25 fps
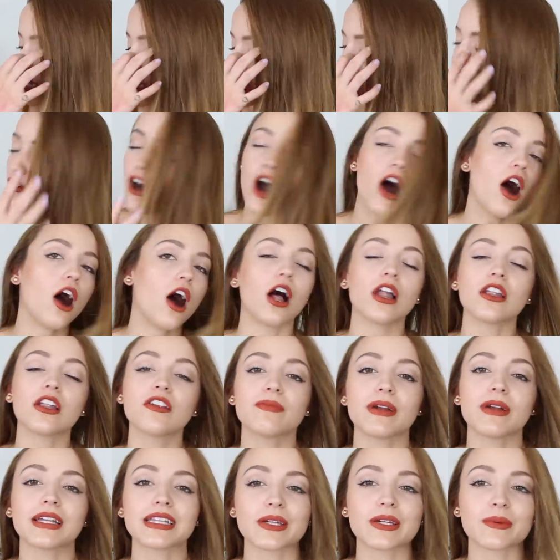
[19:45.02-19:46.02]
if all
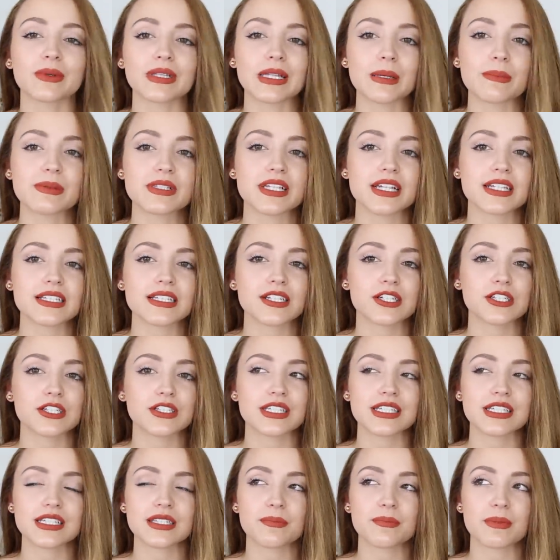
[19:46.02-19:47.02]
of my liquid lipsticks
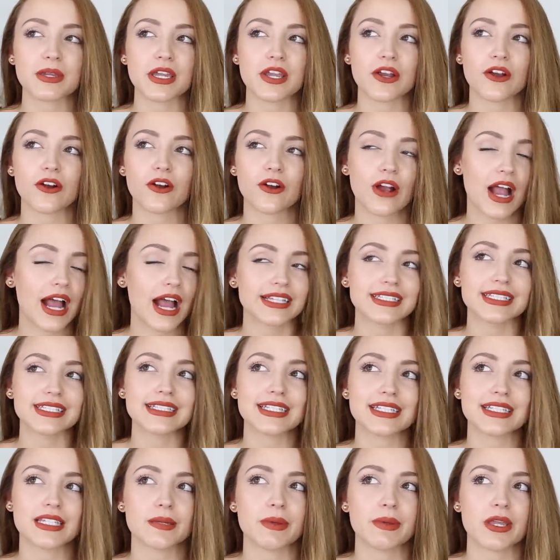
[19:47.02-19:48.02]
could disappear or had to
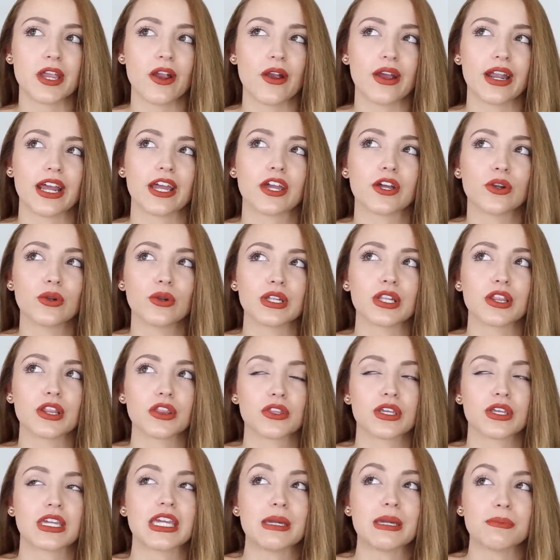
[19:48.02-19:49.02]
disappear and I could only
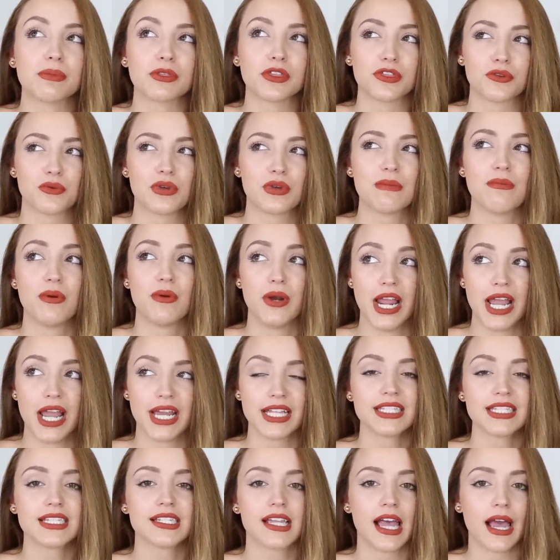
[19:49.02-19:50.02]
keep three
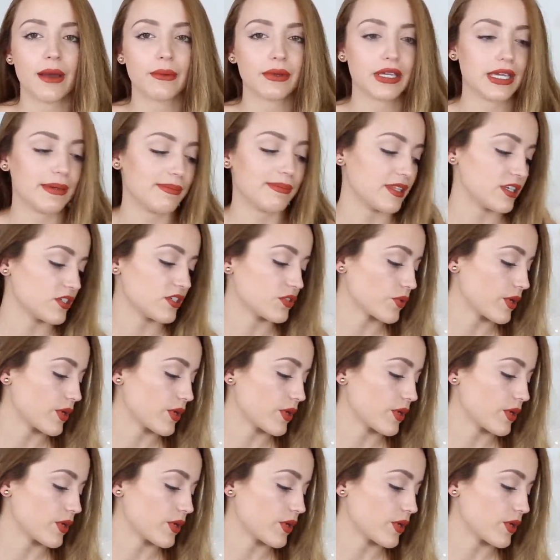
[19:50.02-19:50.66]
brands, I would keep these